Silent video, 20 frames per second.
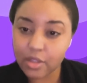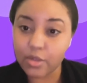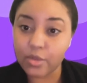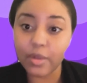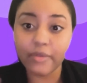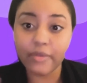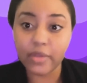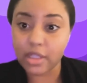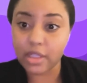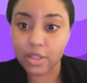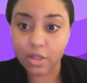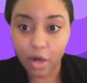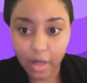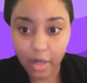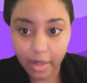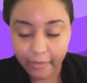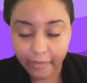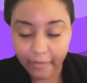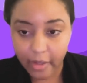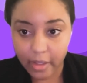to even
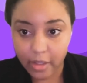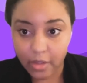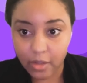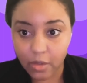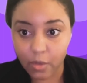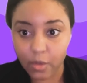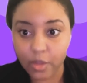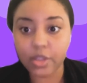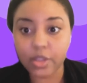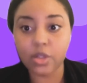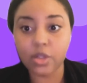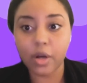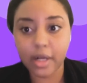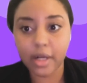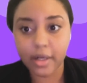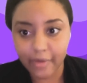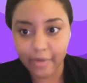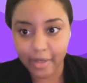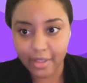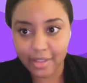start a fund or
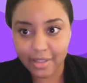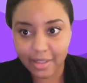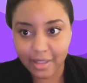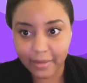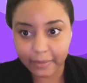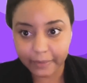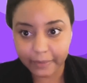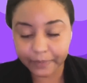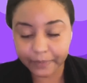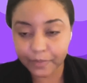start investing.